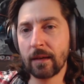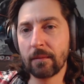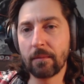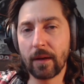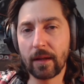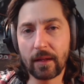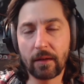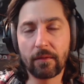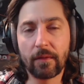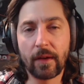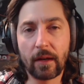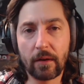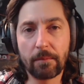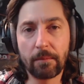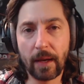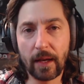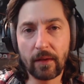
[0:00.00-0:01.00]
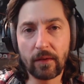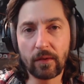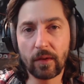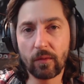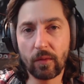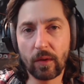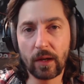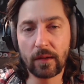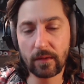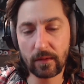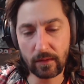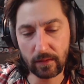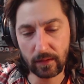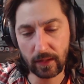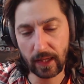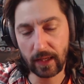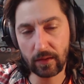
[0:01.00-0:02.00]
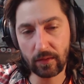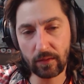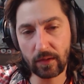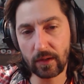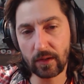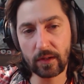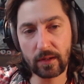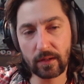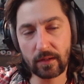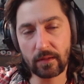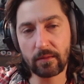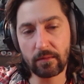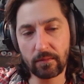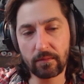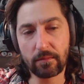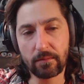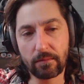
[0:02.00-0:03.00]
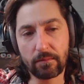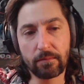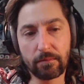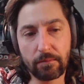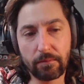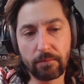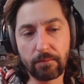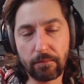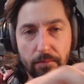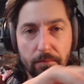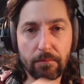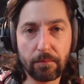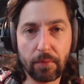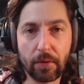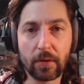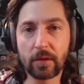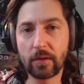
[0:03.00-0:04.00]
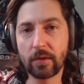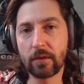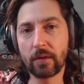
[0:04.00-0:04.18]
but they're very basic ones that you can just put your